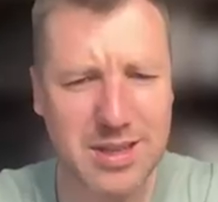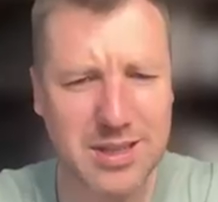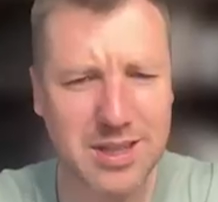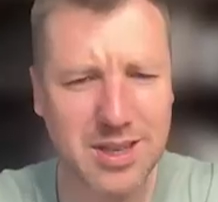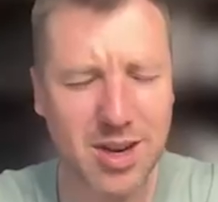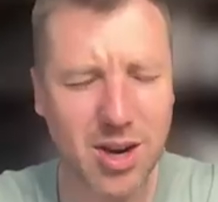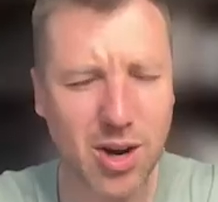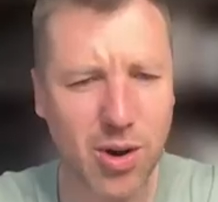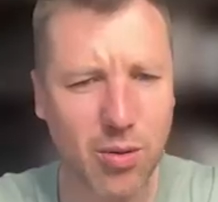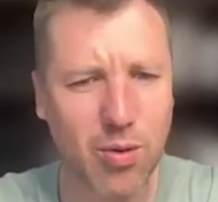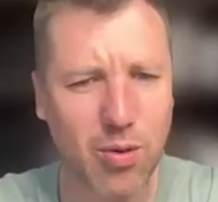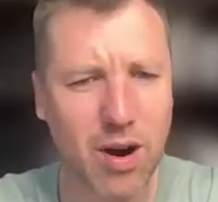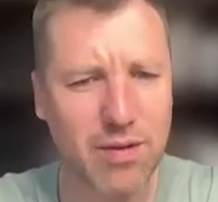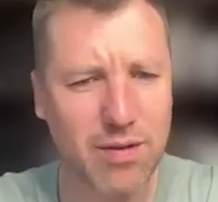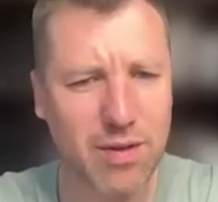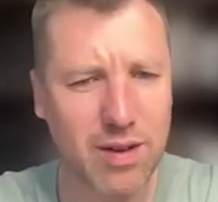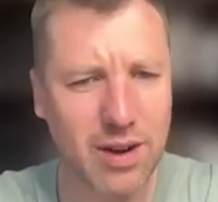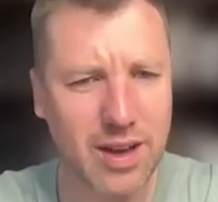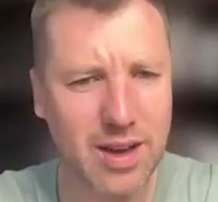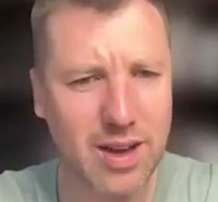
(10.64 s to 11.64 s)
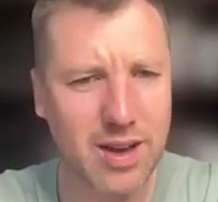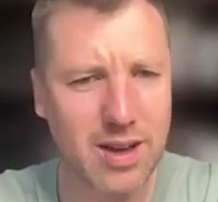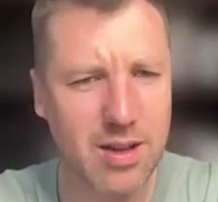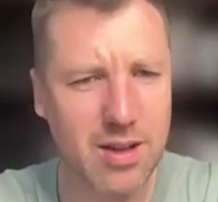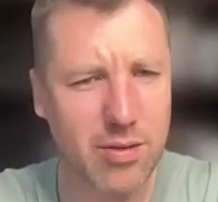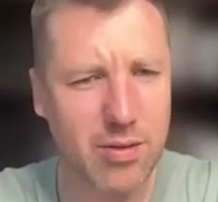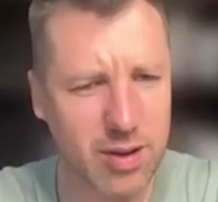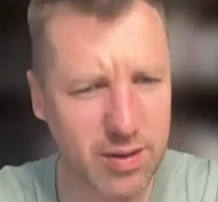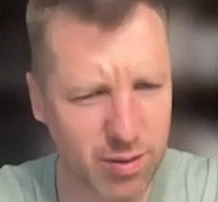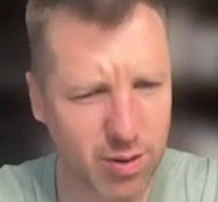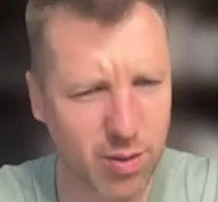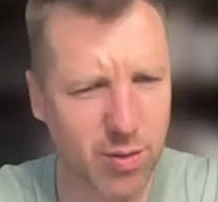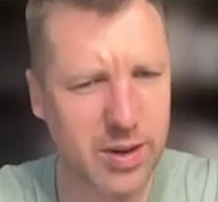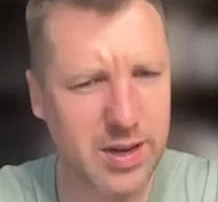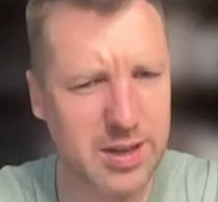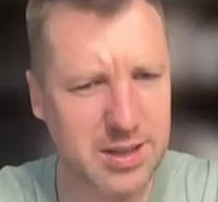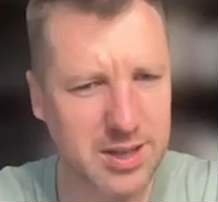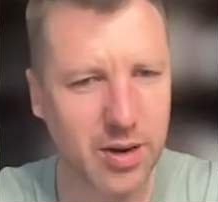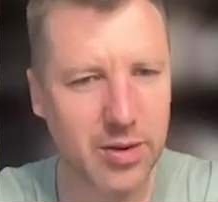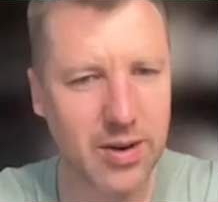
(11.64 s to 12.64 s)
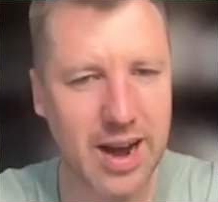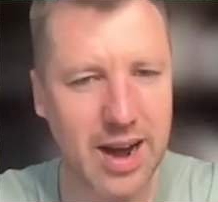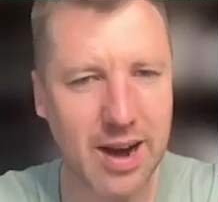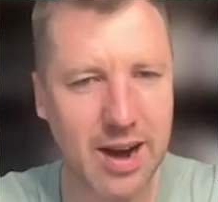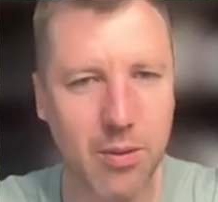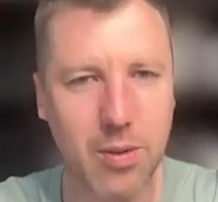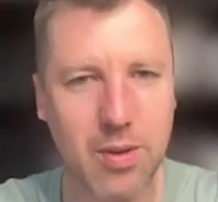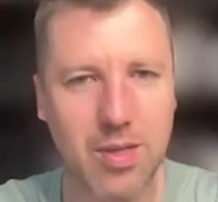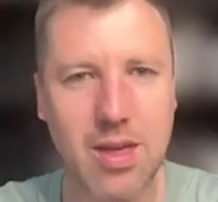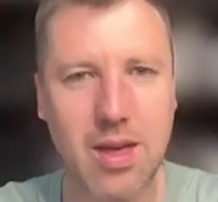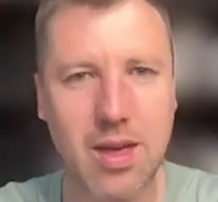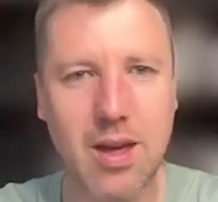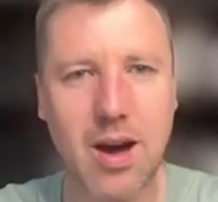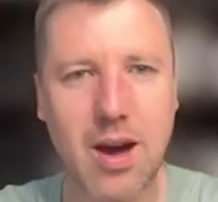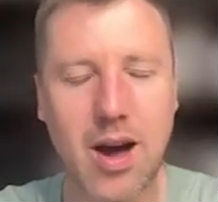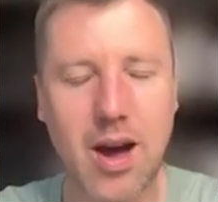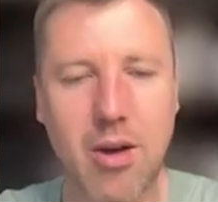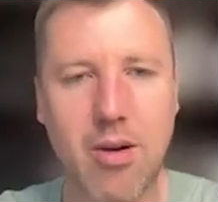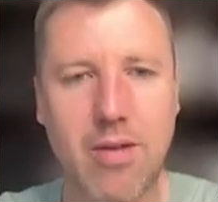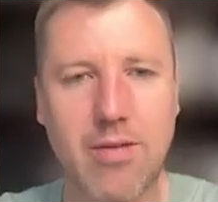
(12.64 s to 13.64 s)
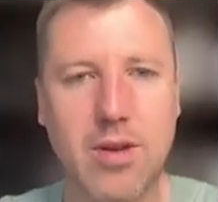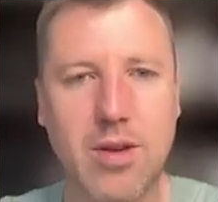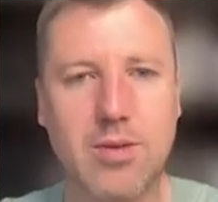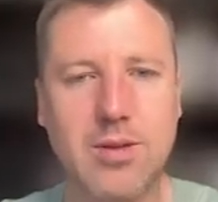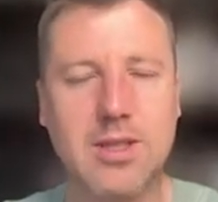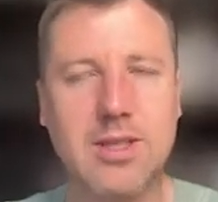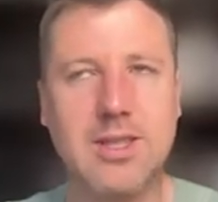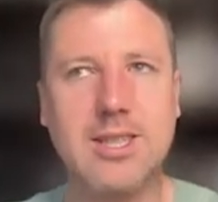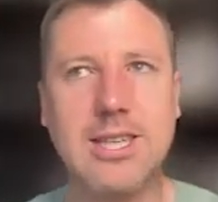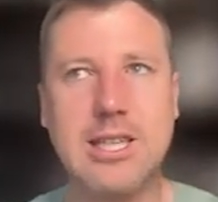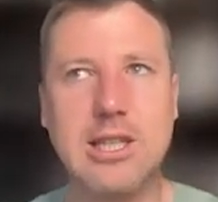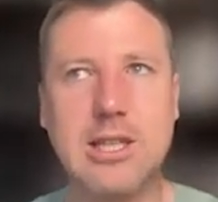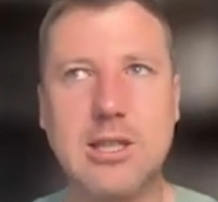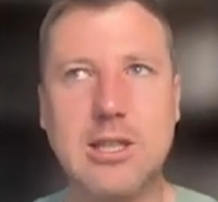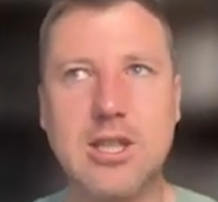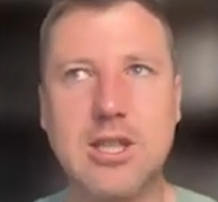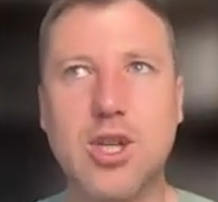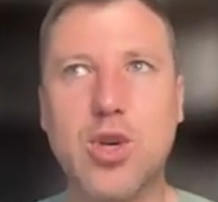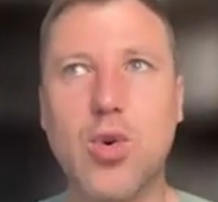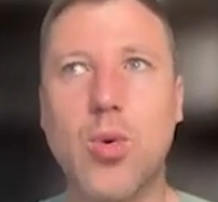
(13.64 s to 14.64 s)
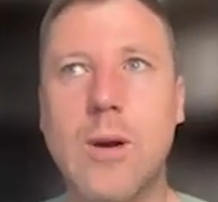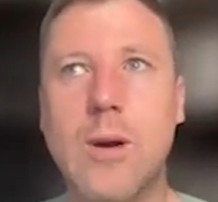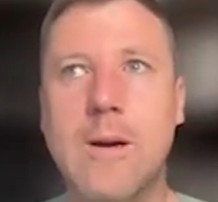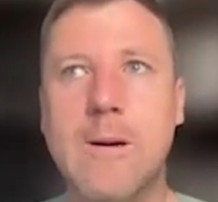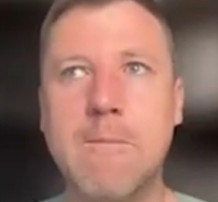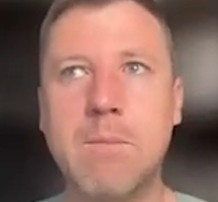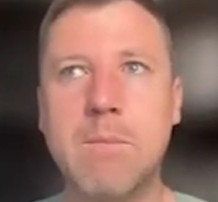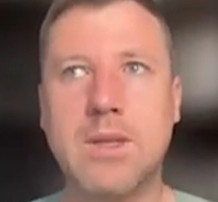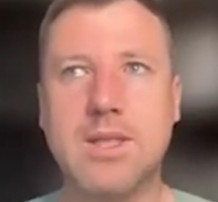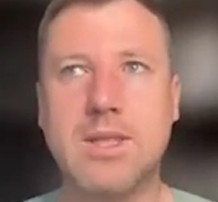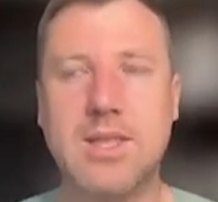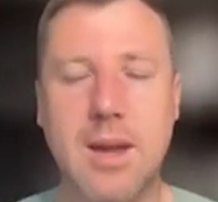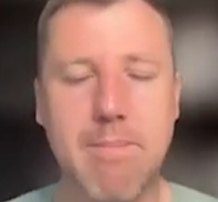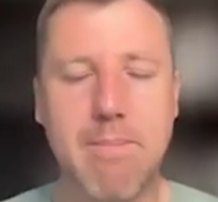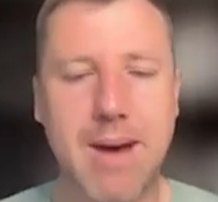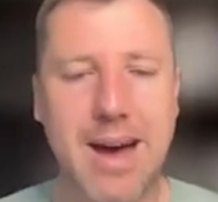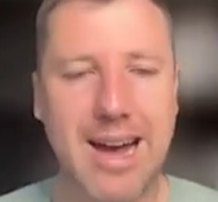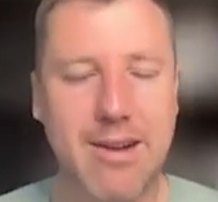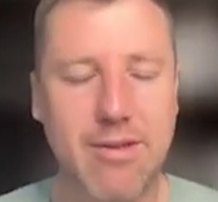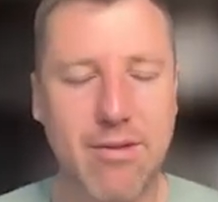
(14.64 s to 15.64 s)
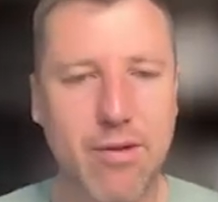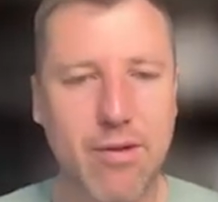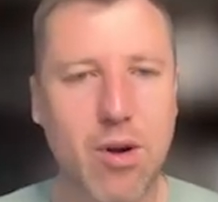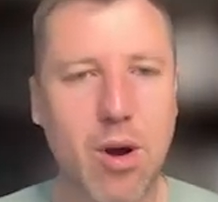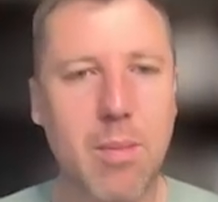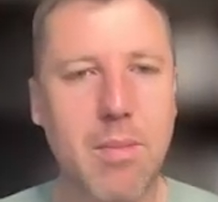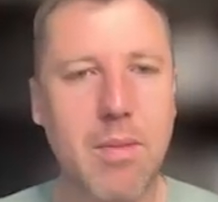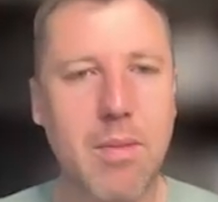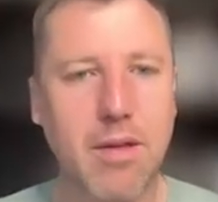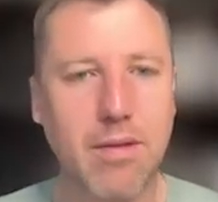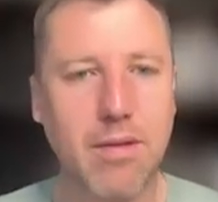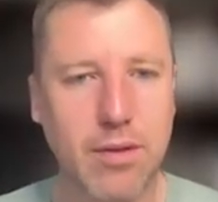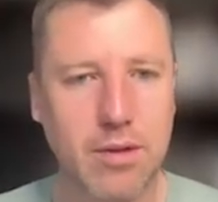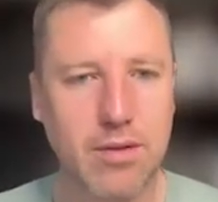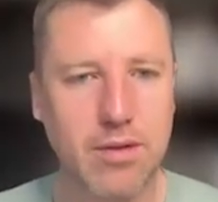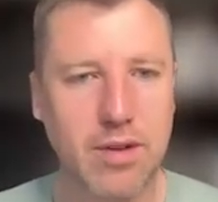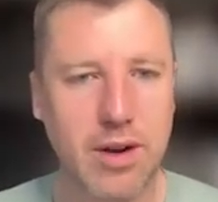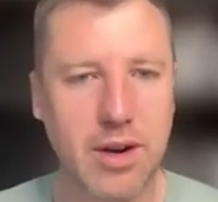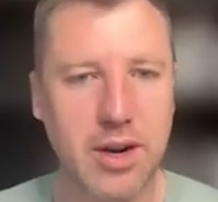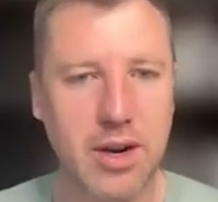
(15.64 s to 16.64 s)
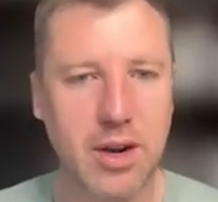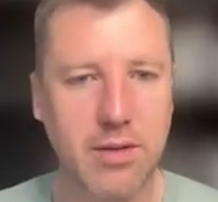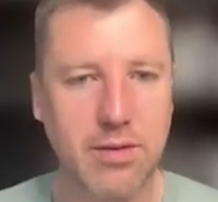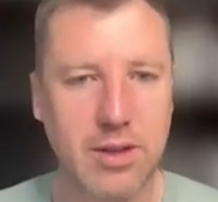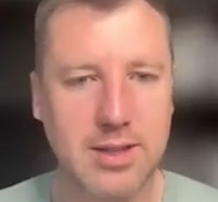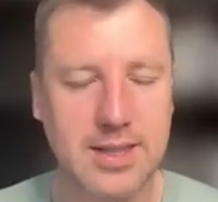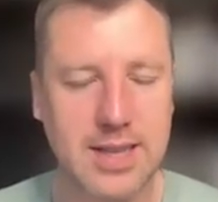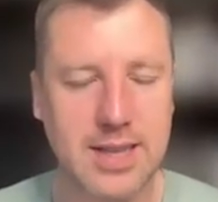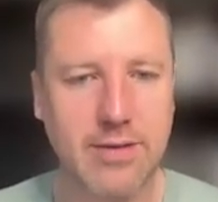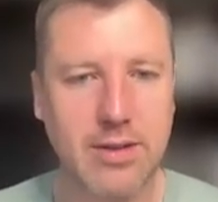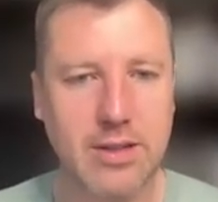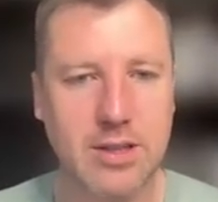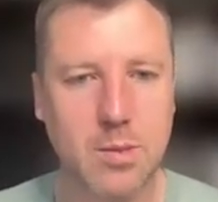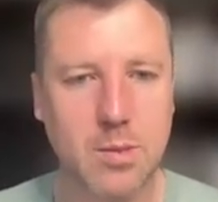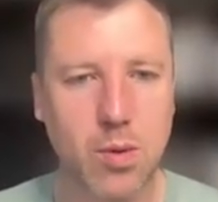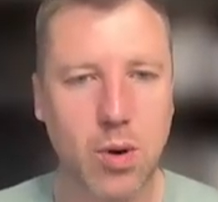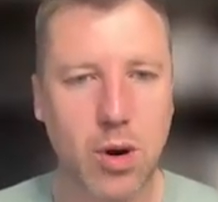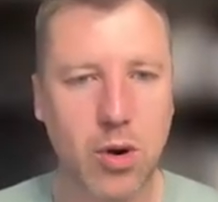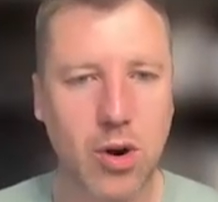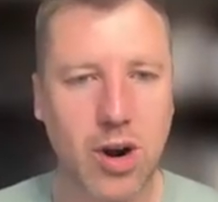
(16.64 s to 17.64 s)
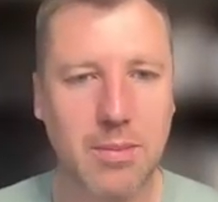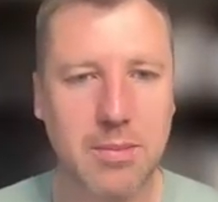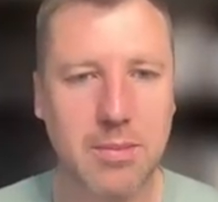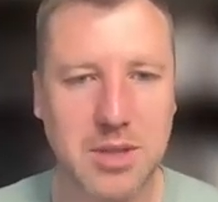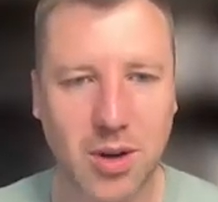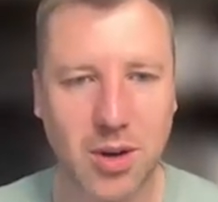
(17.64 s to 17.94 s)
weeks ago, roughly 3, 4 weeks ago now, with the IRFU's decision to step back from the full funding of the Sevens program.